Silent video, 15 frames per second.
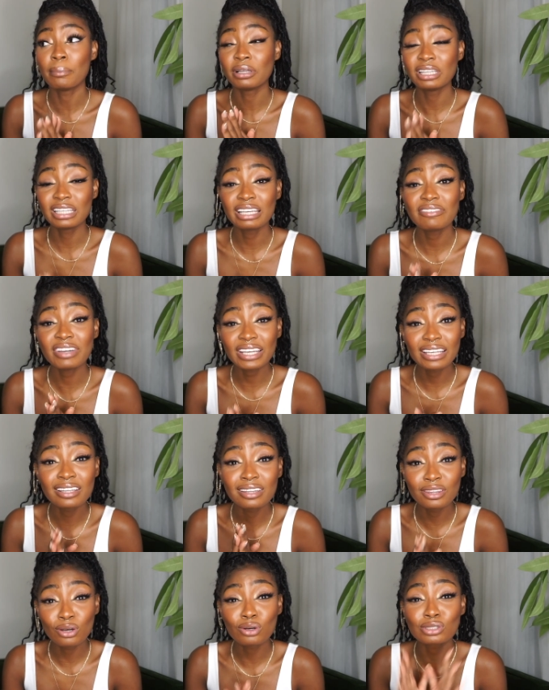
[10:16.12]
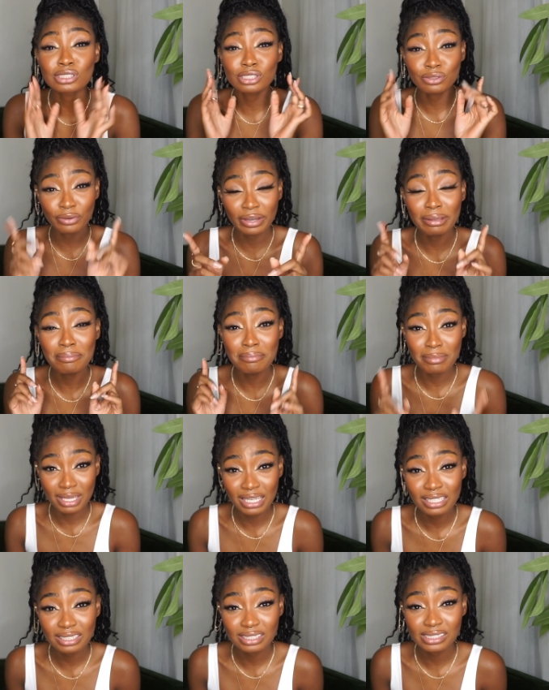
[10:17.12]
Believing in those 3
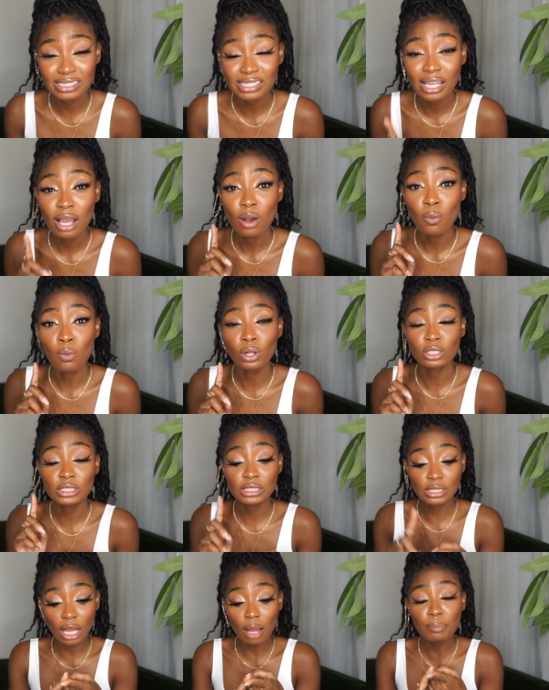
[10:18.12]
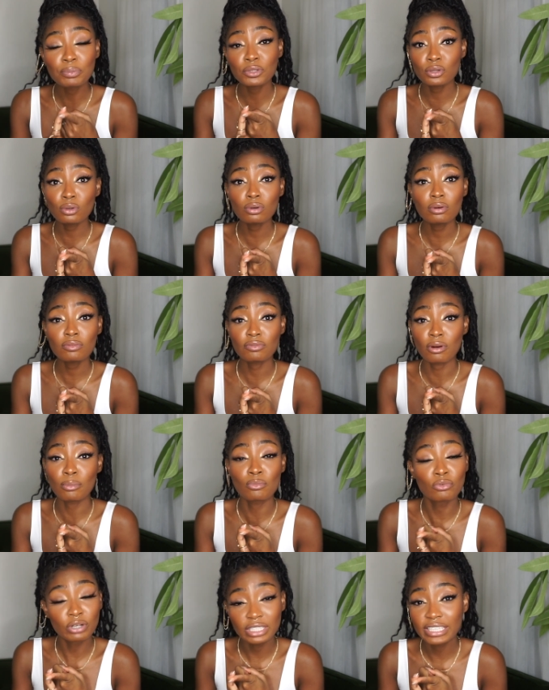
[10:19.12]
myths will stop you from
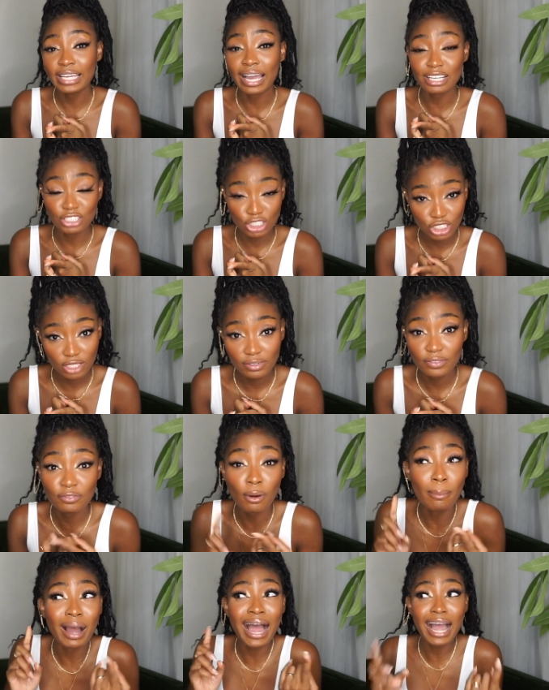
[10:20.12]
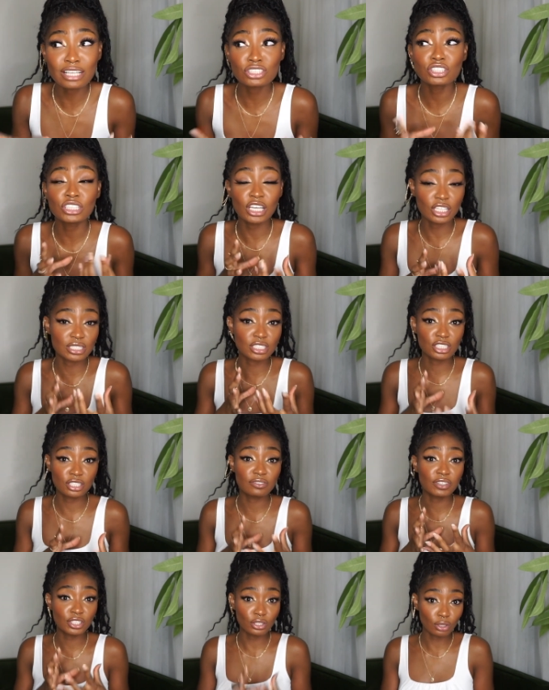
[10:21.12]
actually
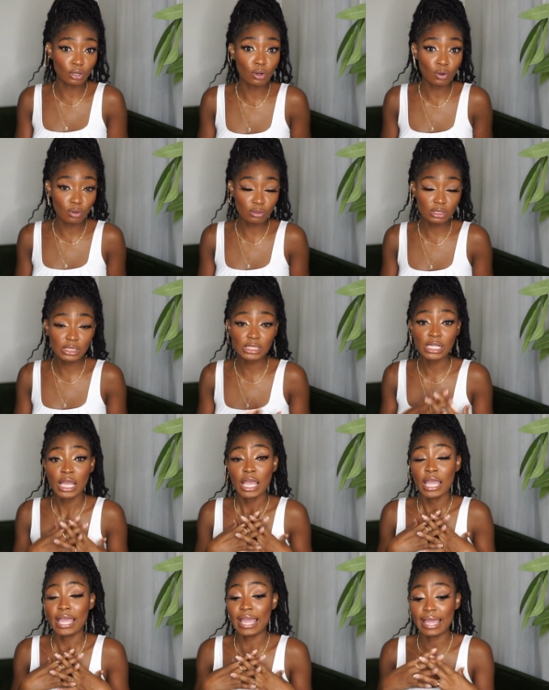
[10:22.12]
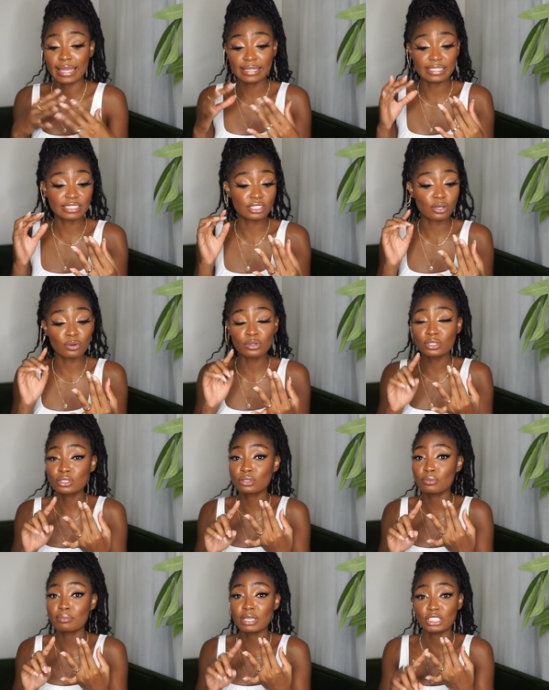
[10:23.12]
achieving your goals, and it's going
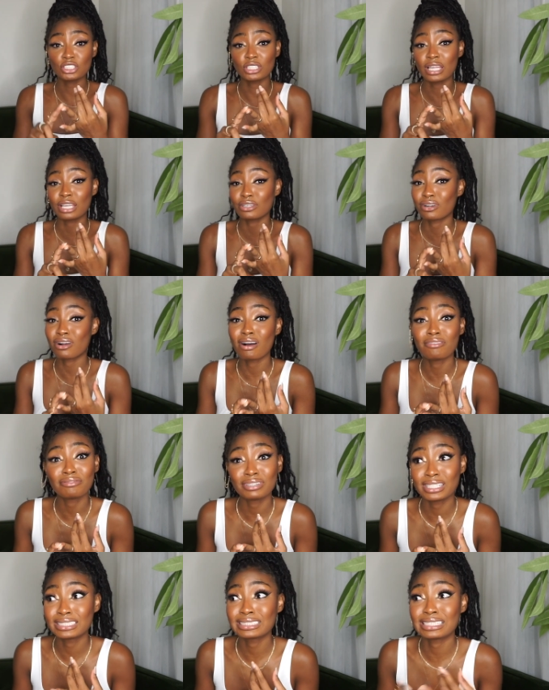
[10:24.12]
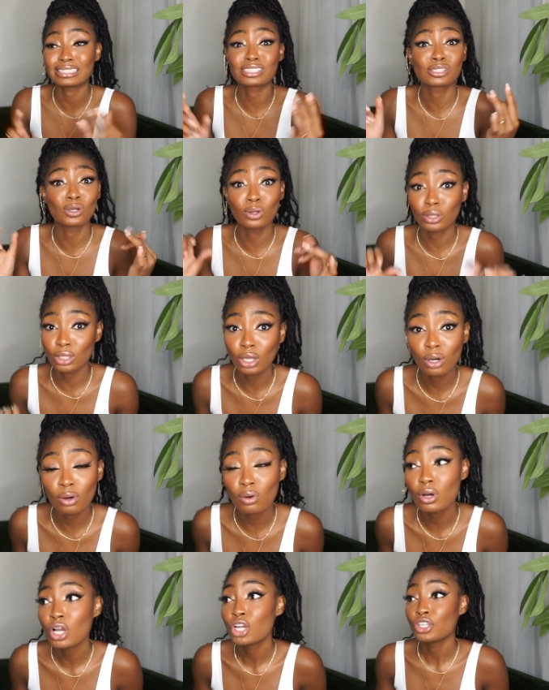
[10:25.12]
to make sure that your confidence is so
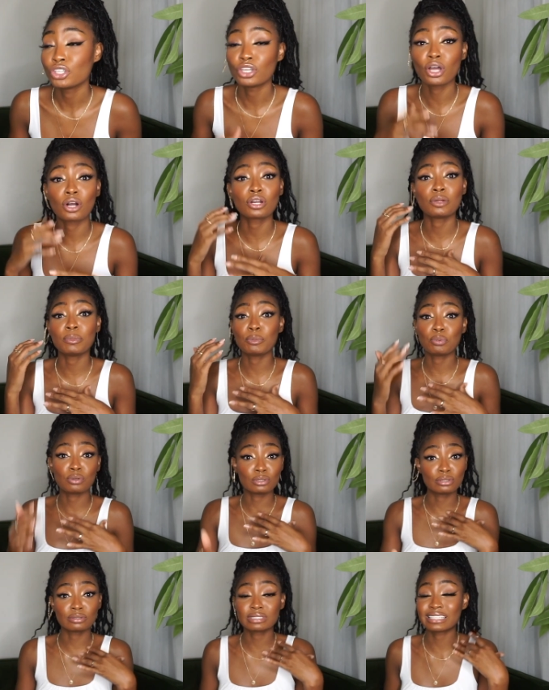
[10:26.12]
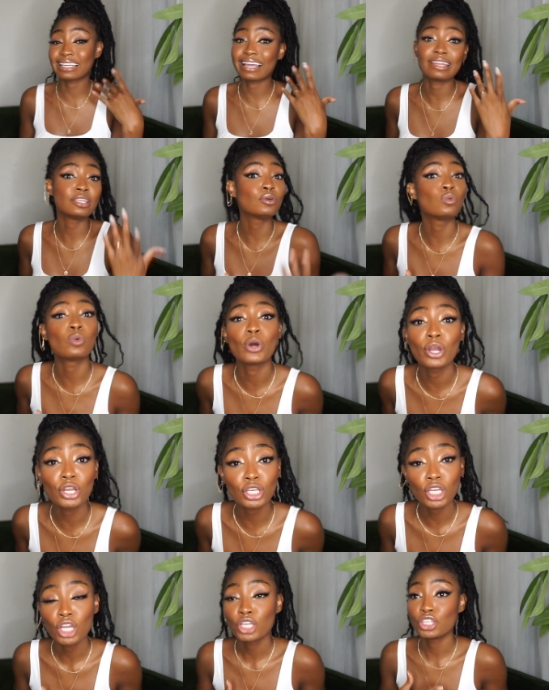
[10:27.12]
low. You're not going to be producing any
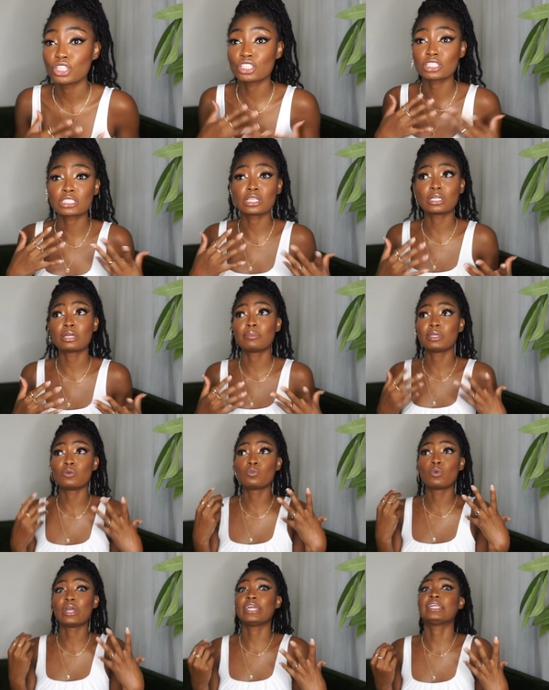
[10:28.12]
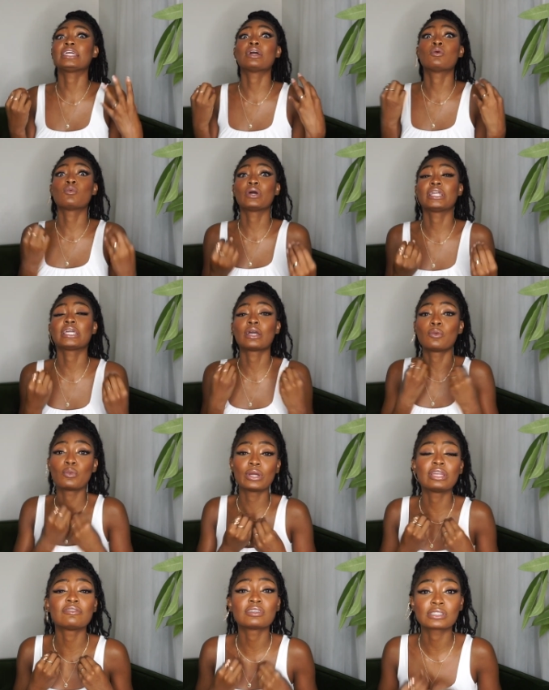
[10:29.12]
work. You're just going to be waiting and waiting and
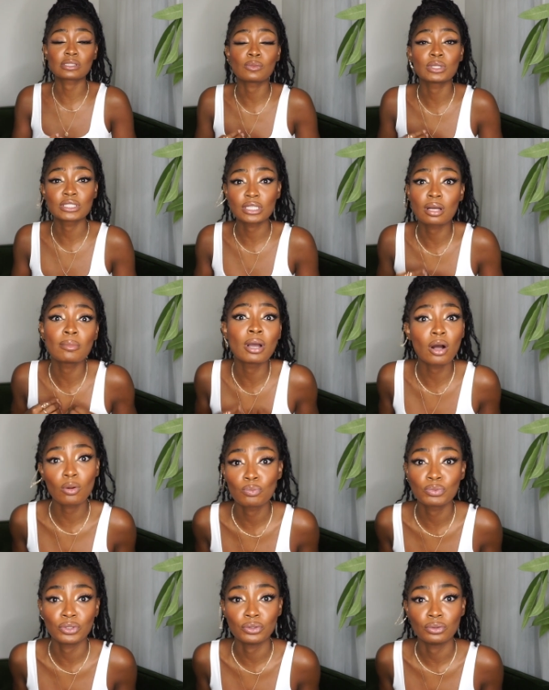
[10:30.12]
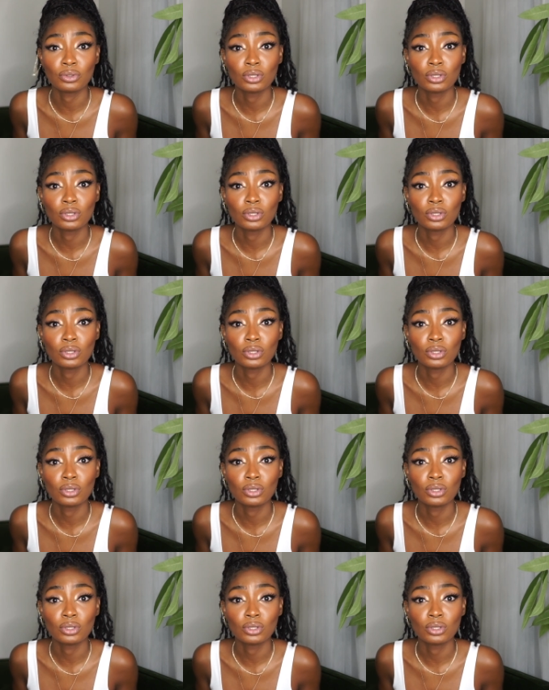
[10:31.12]
waiting for someone to come help you.